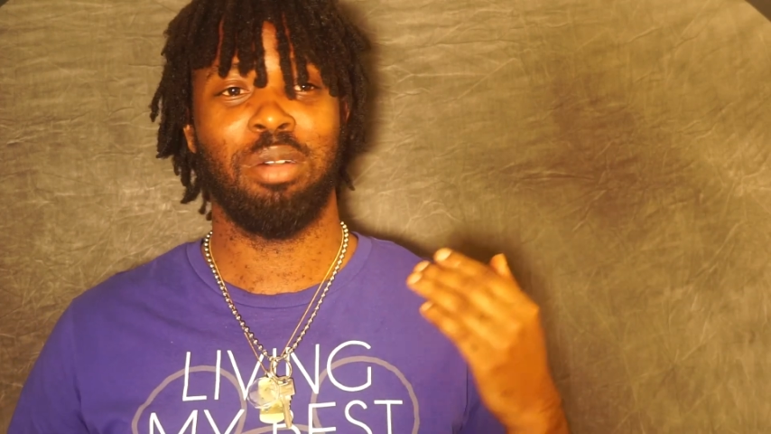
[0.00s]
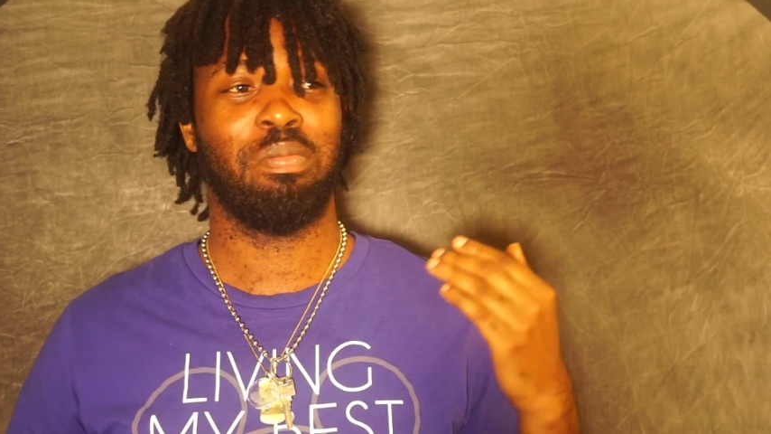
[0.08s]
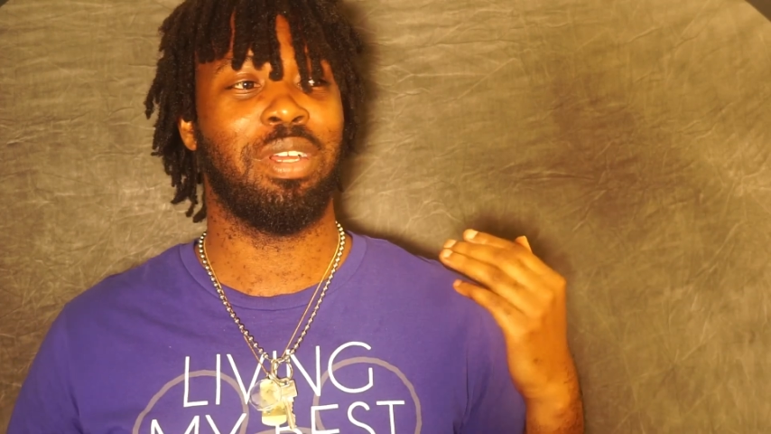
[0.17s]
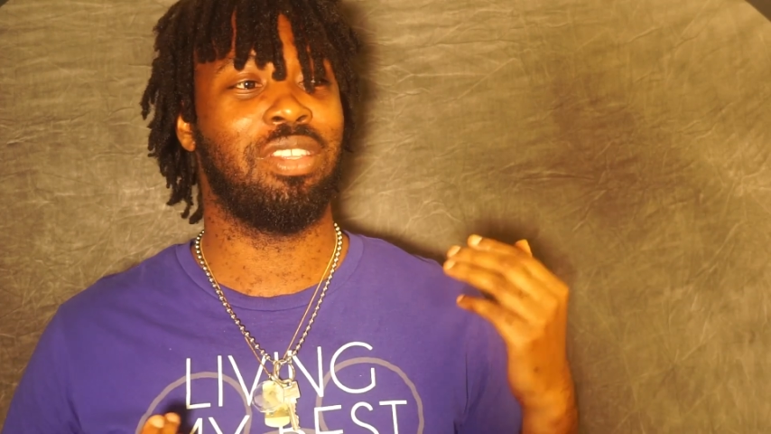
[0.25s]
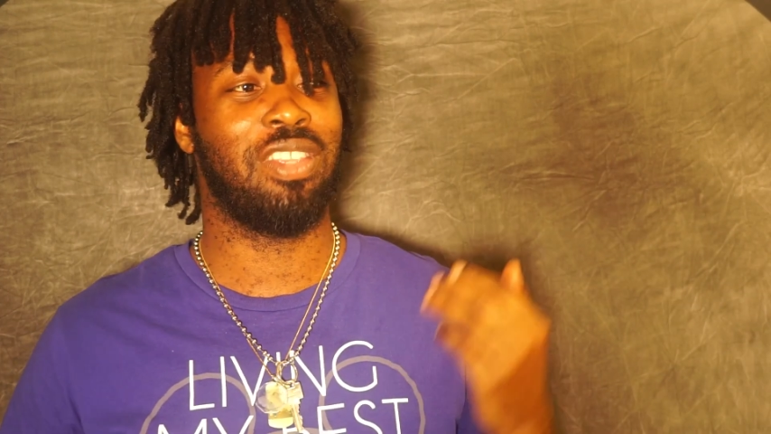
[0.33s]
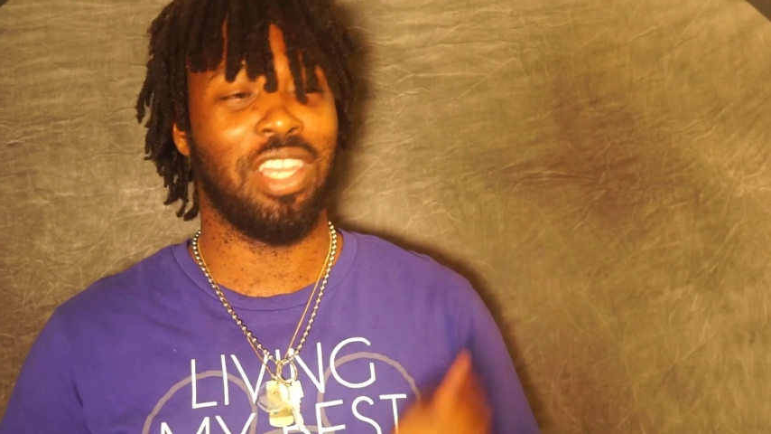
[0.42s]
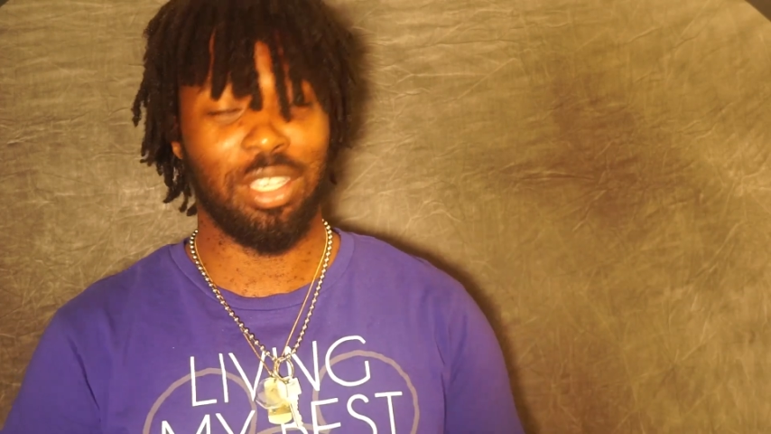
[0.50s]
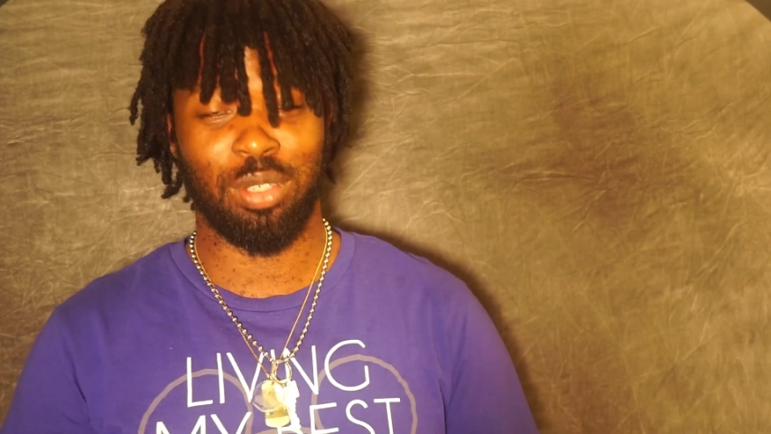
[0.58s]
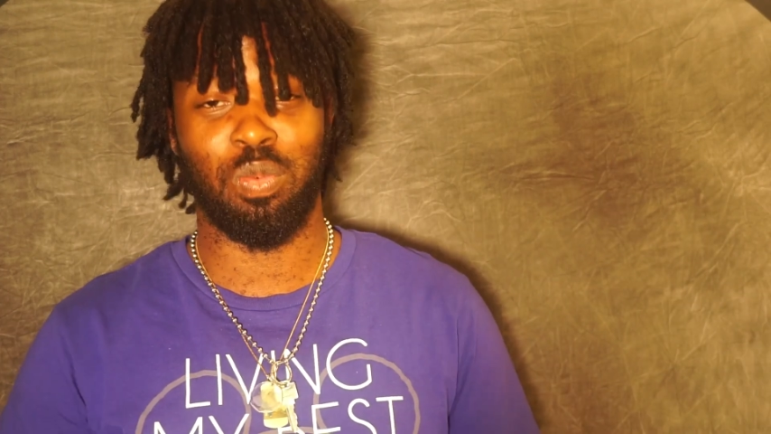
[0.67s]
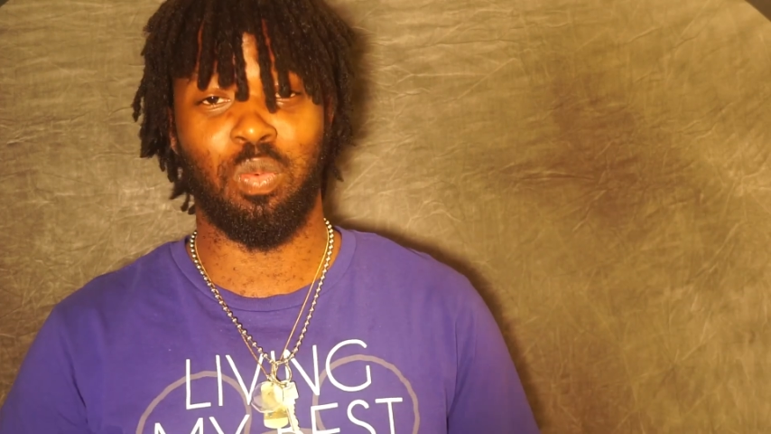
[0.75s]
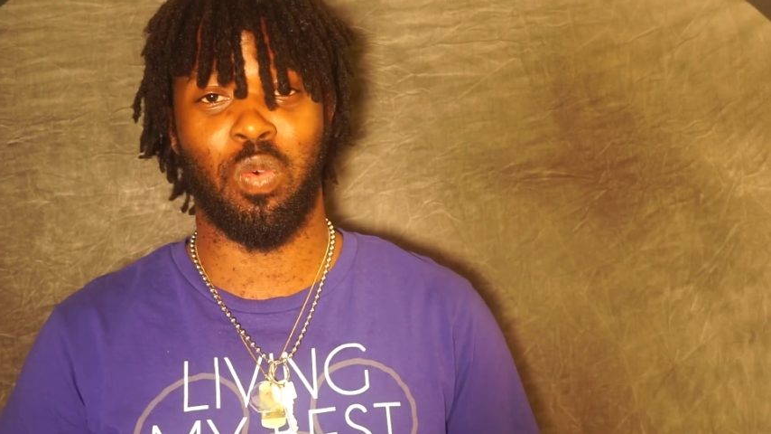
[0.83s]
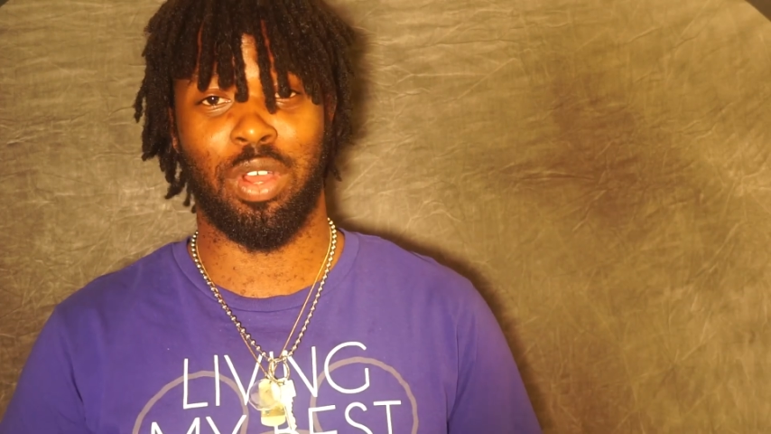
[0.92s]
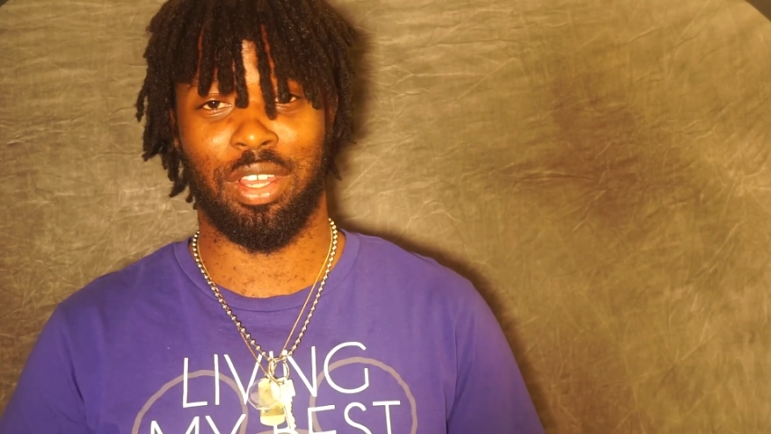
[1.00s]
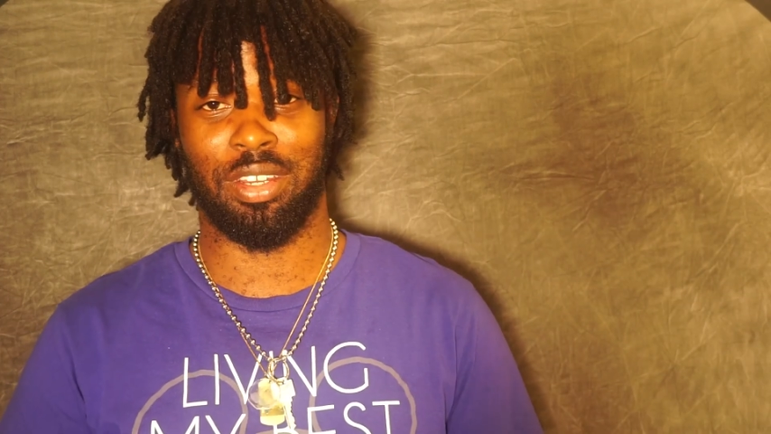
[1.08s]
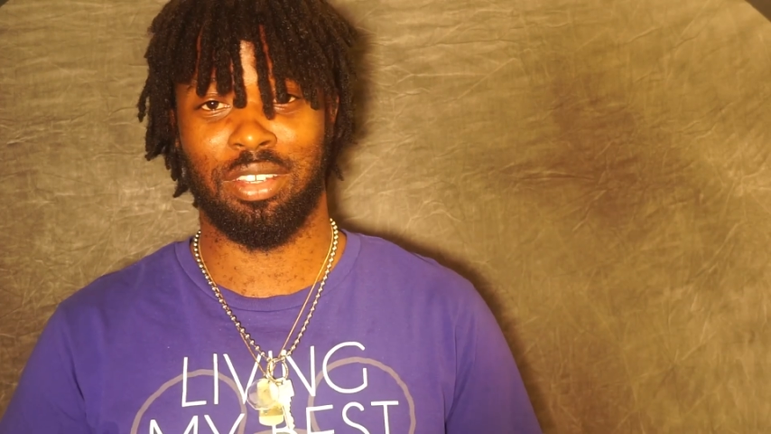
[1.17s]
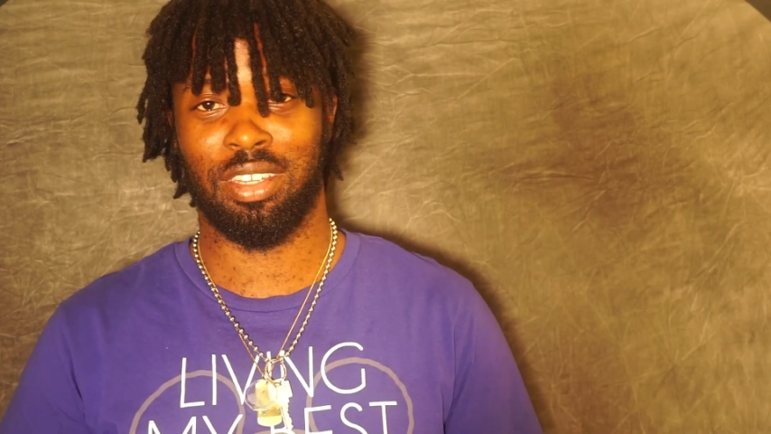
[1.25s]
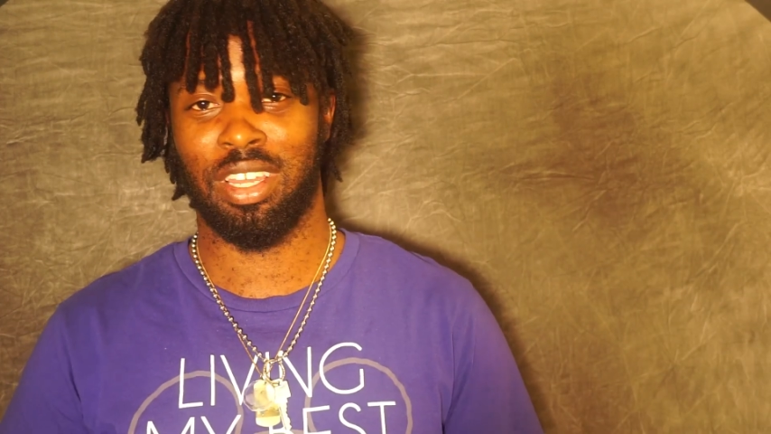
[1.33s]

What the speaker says: but this one,